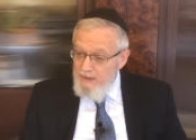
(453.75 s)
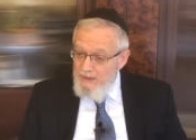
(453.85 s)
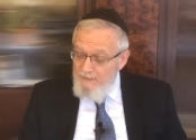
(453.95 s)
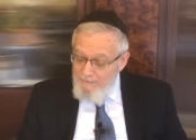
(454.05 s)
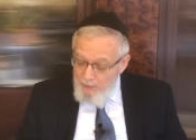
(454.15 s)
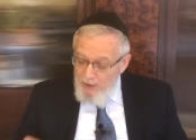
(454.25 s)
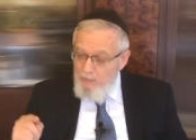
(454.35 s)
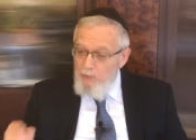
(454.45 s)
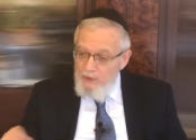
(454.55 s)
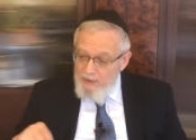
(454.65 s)
If
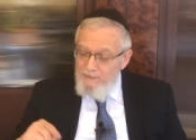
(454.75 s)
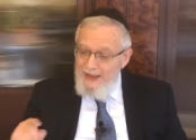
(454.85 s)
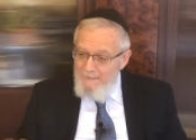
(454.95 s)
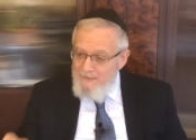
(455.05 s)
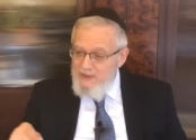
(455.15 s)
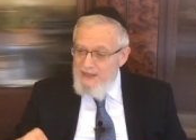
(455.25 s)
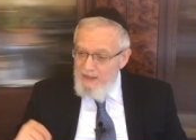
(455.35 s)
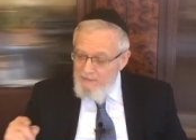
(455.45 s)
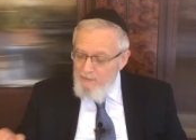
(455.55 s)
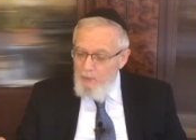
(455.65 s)
Avram wouldn't have
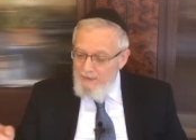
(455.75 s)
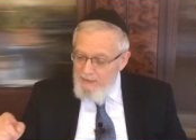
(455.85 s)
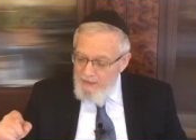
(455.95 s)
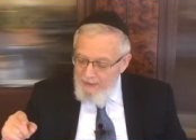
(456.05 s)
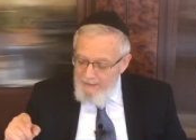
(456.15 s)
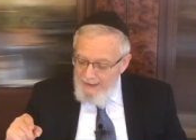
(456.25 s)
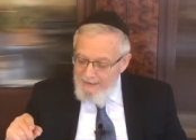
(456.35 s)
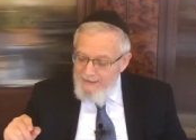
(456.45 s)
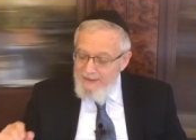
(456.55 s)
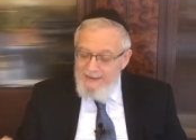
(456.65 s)
compensated for what
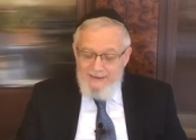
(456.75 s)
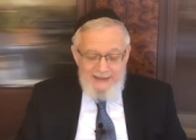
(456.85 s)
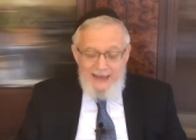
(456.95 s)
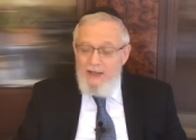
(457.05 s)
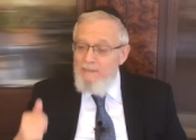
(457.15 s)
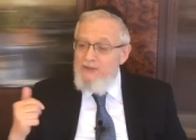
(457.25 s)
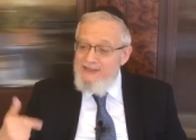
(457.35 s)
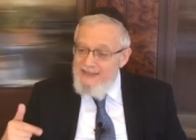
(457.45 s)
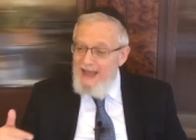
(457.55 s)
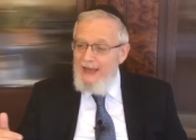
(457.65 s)
and taken up the
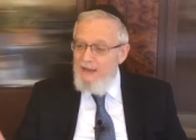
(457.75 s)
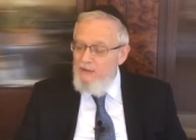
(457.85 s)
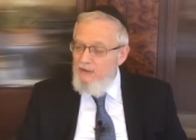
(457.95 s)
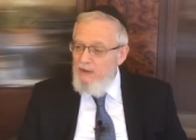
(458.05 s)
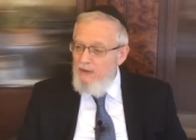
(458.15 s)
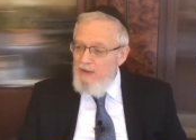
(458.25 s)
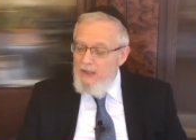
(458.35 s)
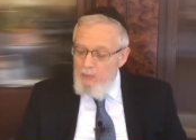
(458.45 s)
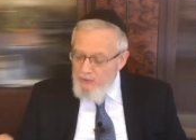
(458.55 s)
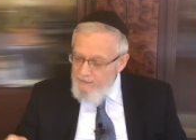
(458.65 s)
slack,
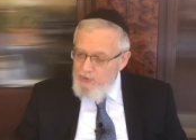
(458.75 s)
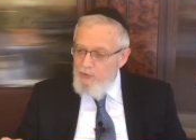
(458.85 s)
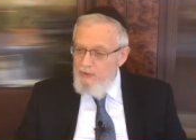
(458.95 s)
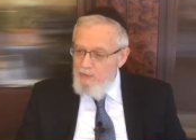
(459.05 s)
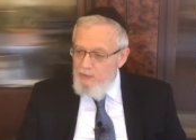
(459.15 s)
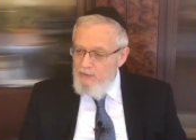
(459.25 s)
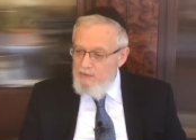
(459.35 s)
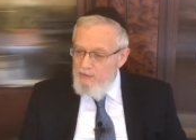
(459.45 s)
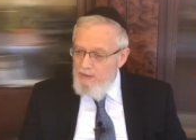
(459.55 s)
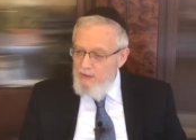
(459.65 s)
he would have destroyed the world.